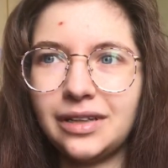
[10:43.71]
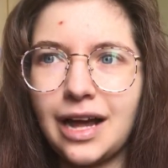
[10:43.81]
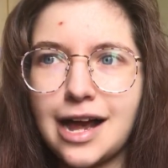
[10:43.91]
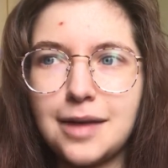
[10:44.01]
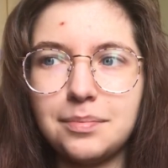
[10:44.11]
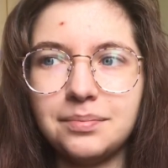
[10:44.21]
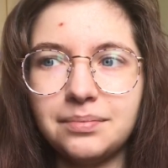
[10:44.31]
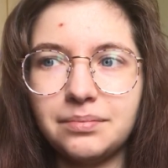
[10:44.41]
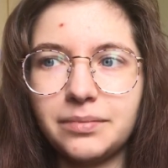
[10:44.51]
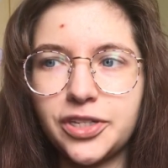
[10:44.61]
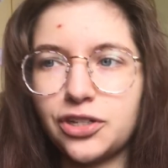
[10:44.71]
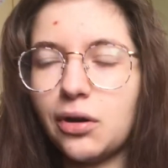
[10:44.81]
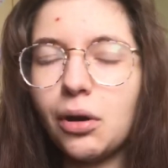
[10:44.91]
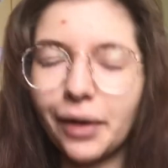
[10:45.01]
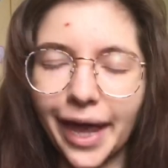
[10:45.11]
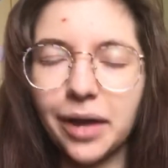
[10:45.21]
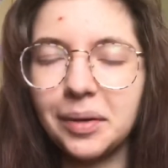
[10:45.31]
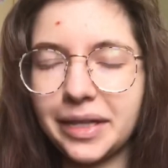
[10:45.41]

I'm so okay with